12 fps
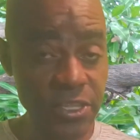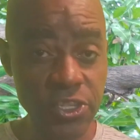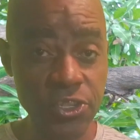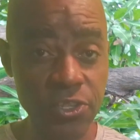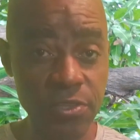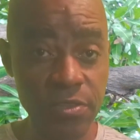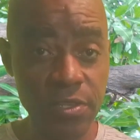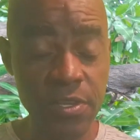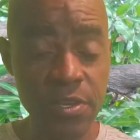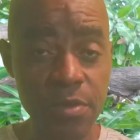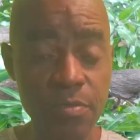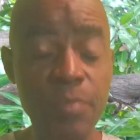tissue.
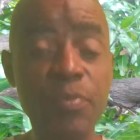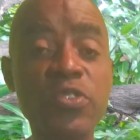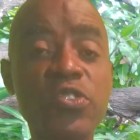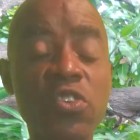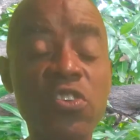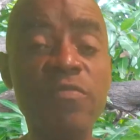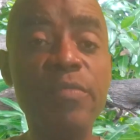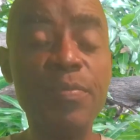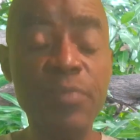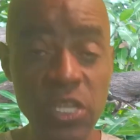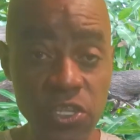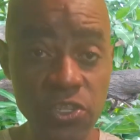Me preserve my
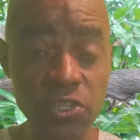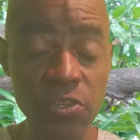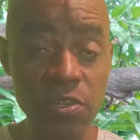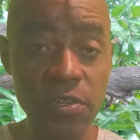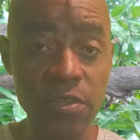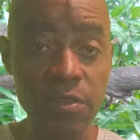tissue